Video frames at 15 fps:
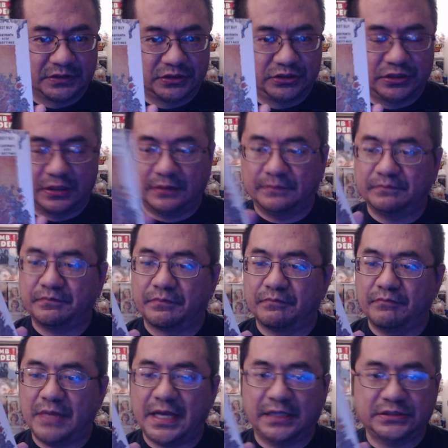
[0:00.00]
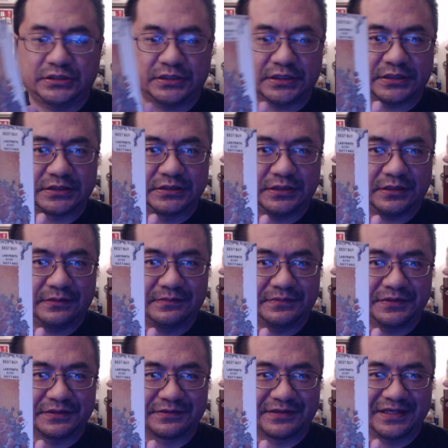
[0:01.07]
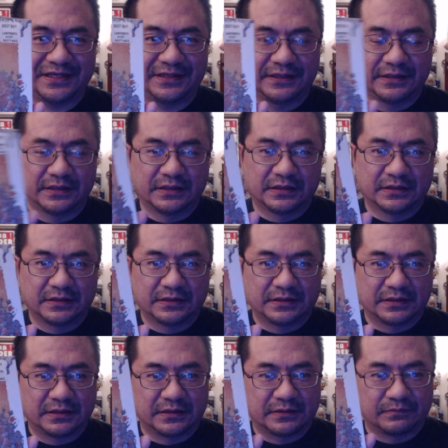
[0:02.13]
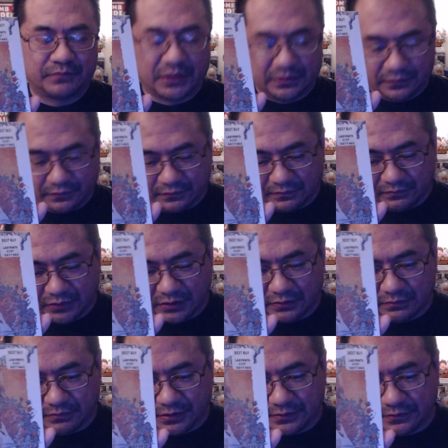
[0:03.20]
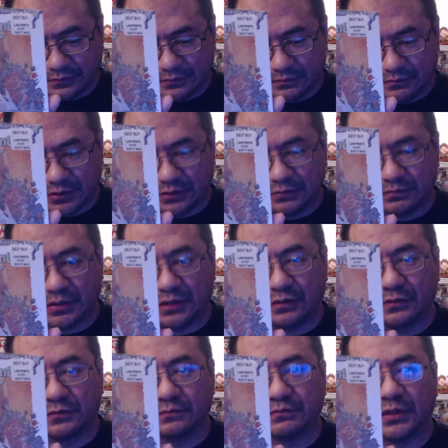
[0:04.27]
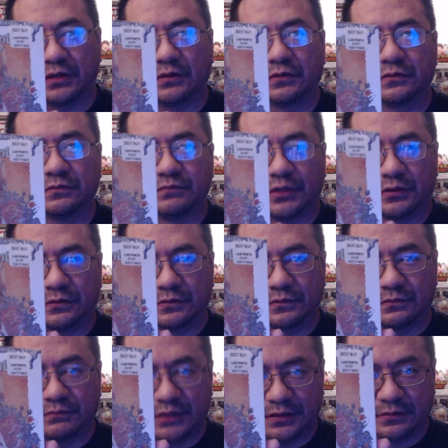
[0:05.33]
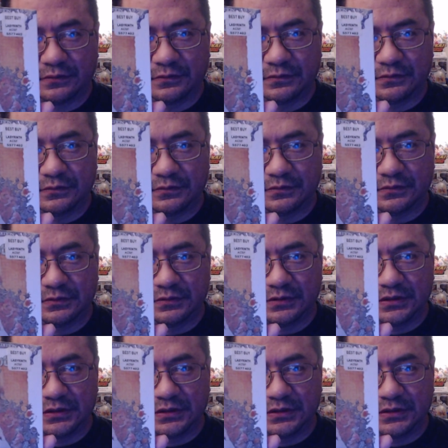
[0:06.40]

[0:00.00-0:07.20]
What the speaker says: Jump, magic jump, right? Boom, boom, boom, boom, boom, boom, boom, boom.